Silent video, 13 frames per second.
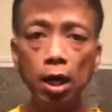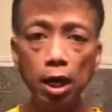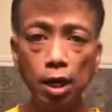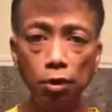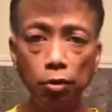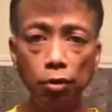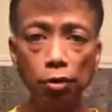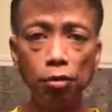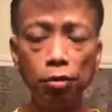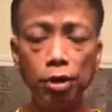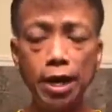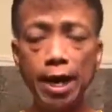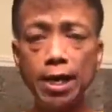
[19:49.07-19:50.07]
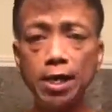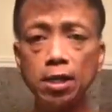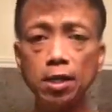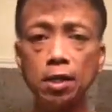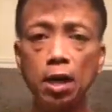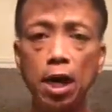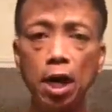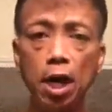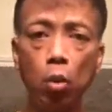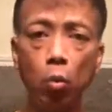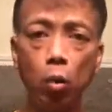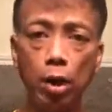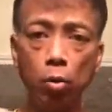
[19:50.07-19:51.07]
in 33 days
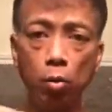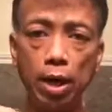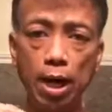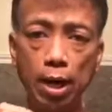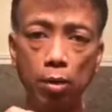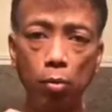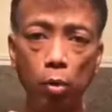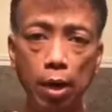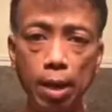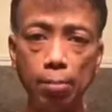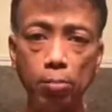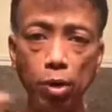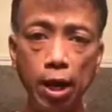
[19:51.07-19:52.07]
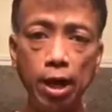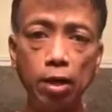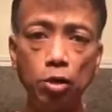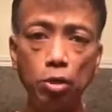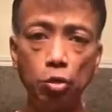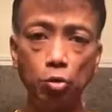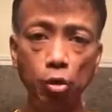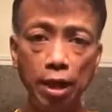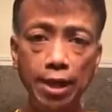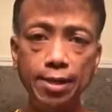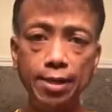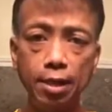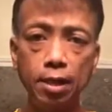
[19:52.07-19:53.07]
when I'm ready to
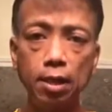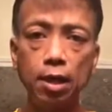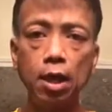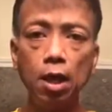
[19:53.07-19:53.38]
release it,